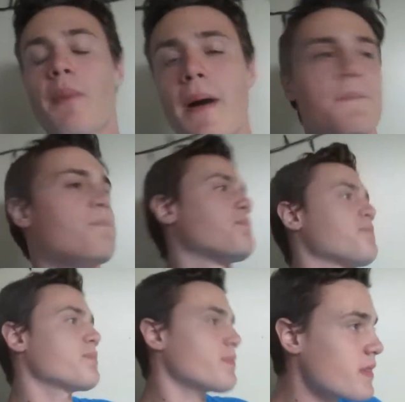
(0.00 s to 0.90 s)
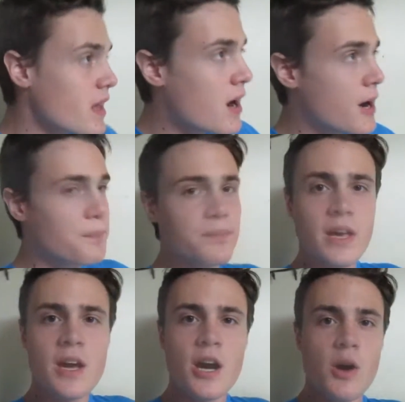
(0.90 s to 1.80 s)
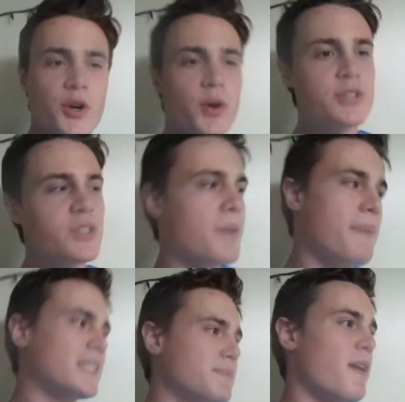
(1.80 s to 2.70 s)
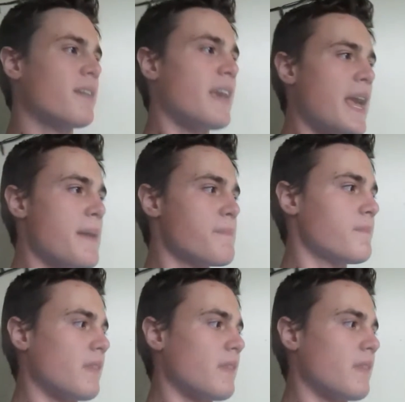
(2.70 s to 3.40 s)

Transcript: But we're going to like a baseball game.